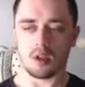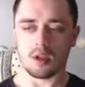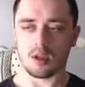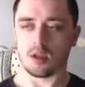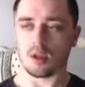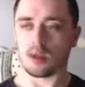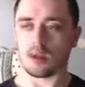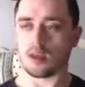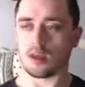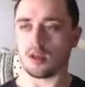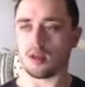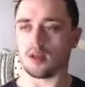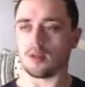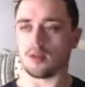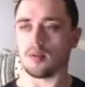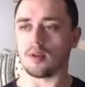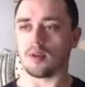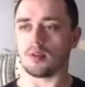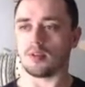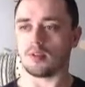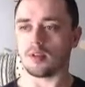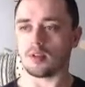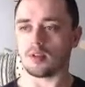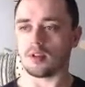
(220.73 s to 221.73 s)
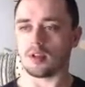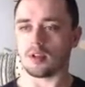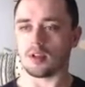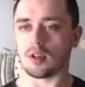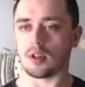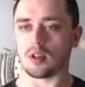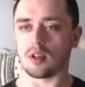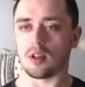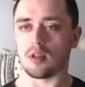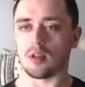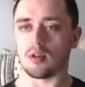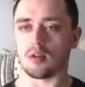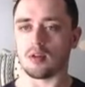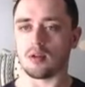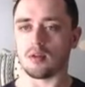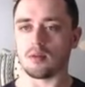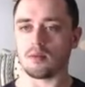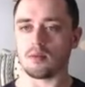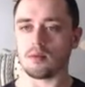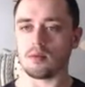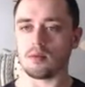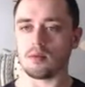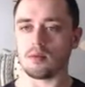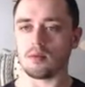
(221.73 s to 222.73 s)
and you just send a
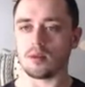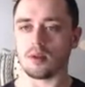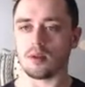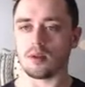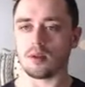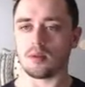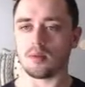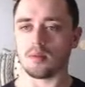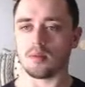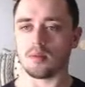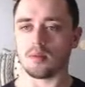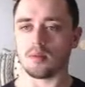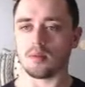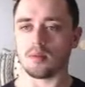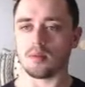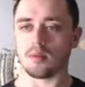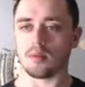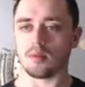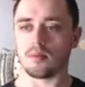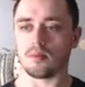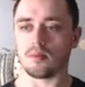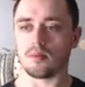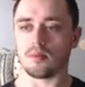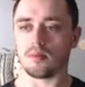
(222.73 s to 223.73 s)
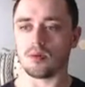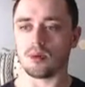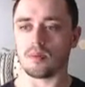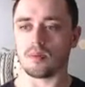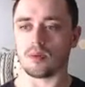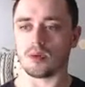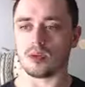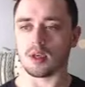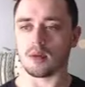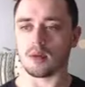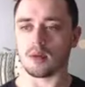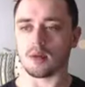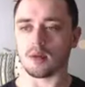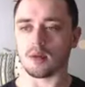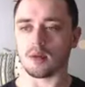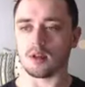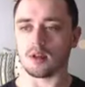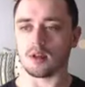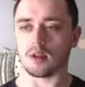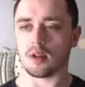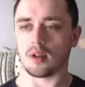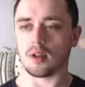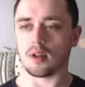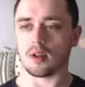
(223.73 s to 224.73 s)
normal GET
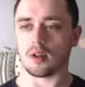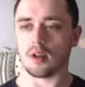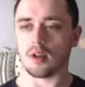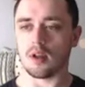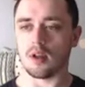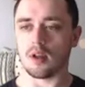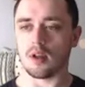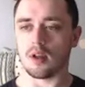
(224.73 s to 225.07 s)
request there,